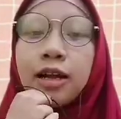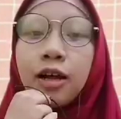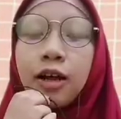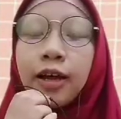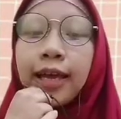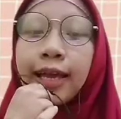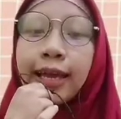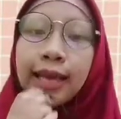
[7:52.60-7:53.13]

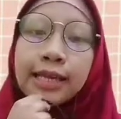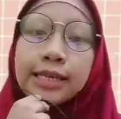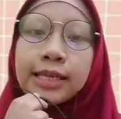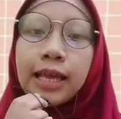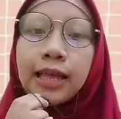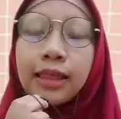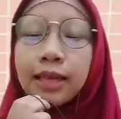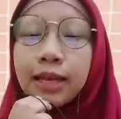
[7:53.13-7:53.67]
Okay, guys,
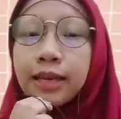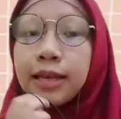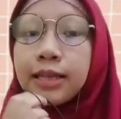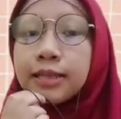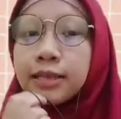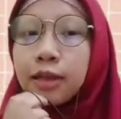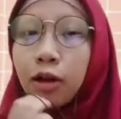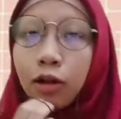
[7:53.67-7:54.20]
I think
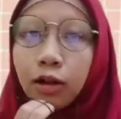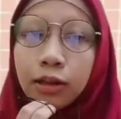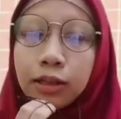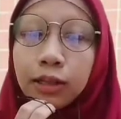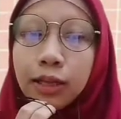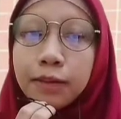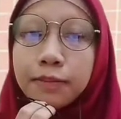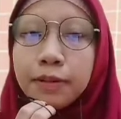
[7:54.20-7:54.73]
that's all
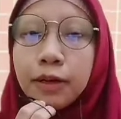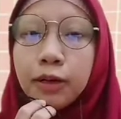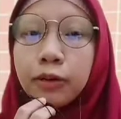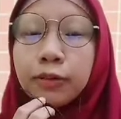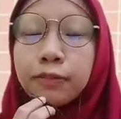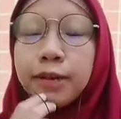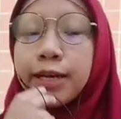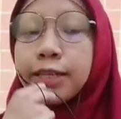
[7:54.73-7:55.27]
about
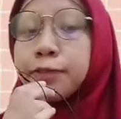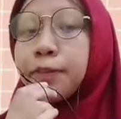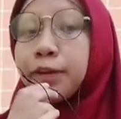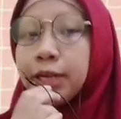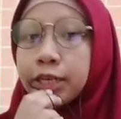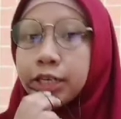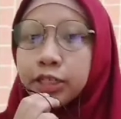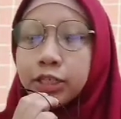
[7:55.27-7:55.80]
my
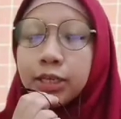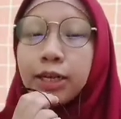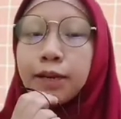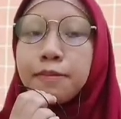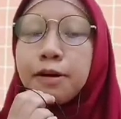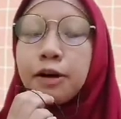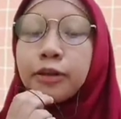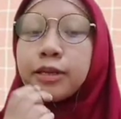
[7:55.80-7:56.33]
explanation
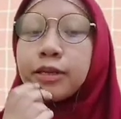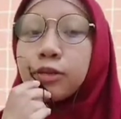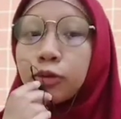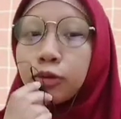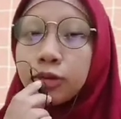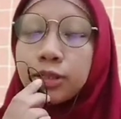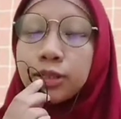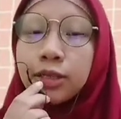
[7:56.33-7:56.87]
about
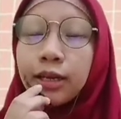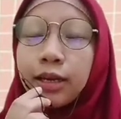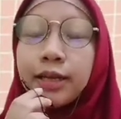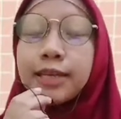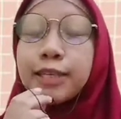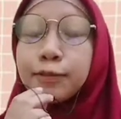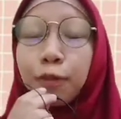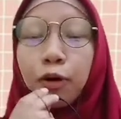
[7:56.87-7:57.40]
discourse,
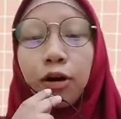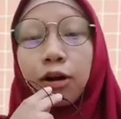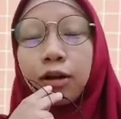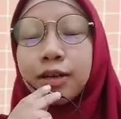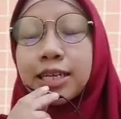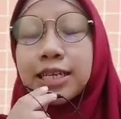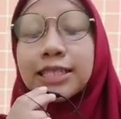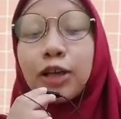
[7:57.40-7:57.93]
the
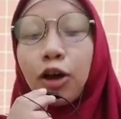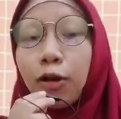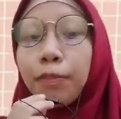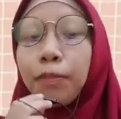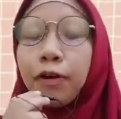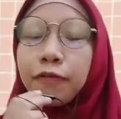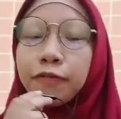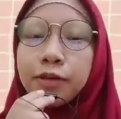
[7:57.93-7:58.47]

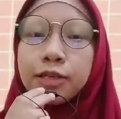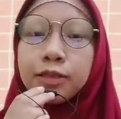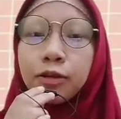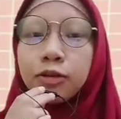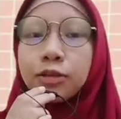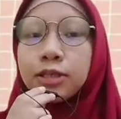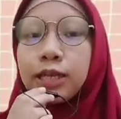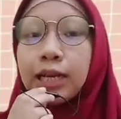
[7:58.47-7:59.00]
scope of
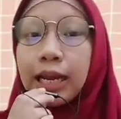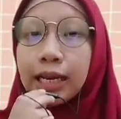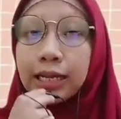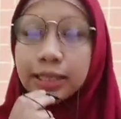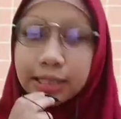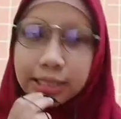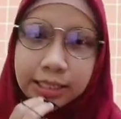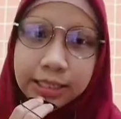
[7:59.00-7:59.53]
discourse
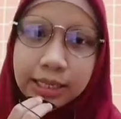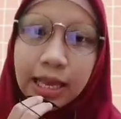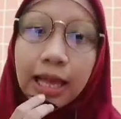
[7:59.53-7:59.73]
analysis.